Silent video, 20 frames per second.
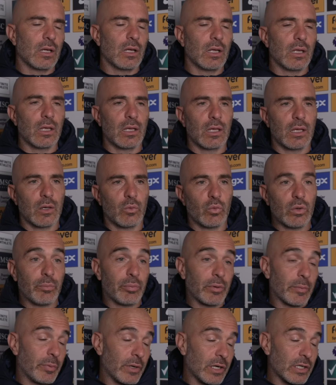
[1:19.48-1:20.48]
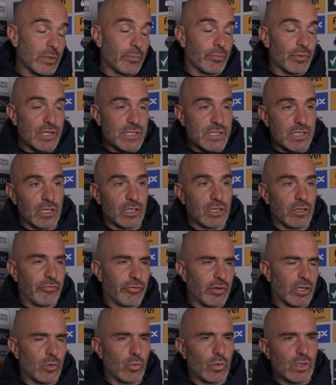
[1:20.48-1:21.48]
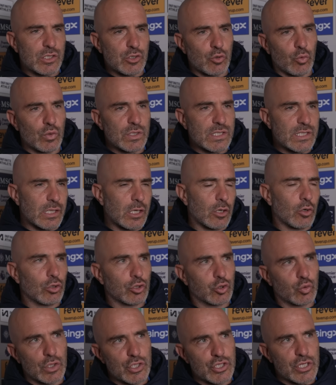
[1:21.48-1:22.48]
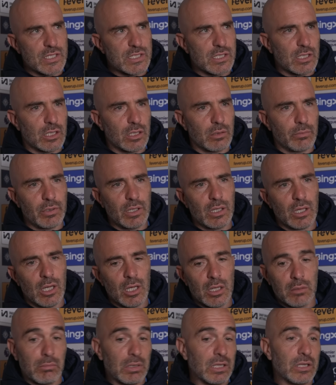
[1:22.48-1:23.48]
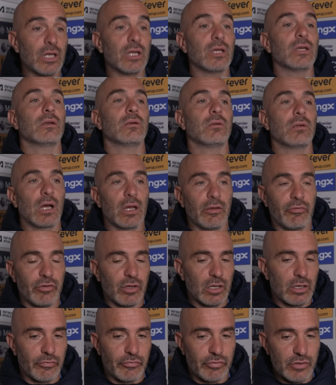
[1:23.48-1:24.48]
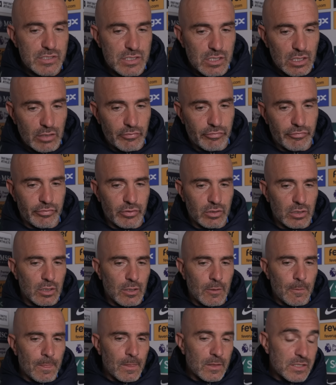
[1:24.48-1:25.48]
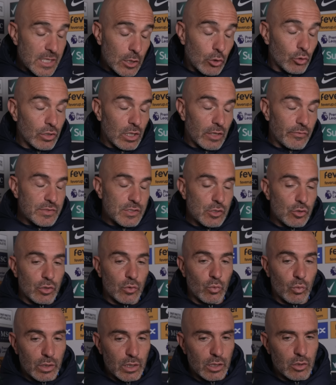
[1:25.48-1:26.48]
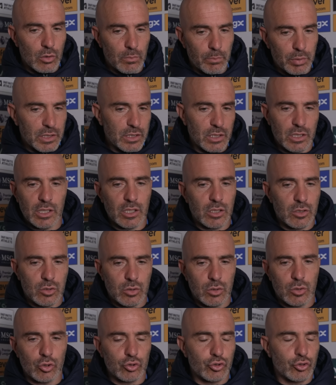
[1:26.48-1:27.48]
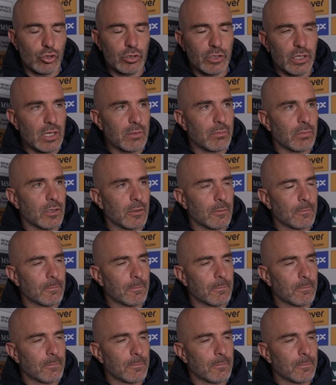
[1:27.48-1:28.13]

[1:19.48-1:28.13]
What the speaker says: We prepared the pressing in different ways, so we struggled to adjust a little bit. And then I think second half, we completely controlled the game.